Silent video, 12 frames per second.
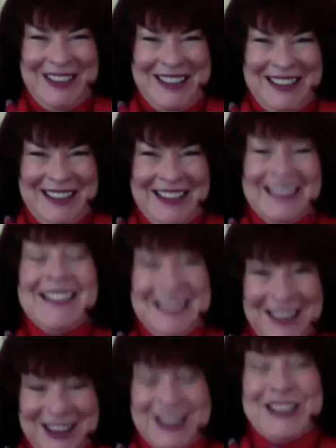is,
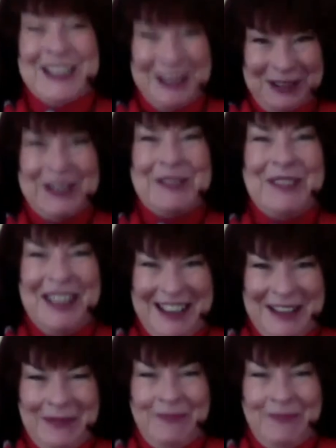such as losing weight.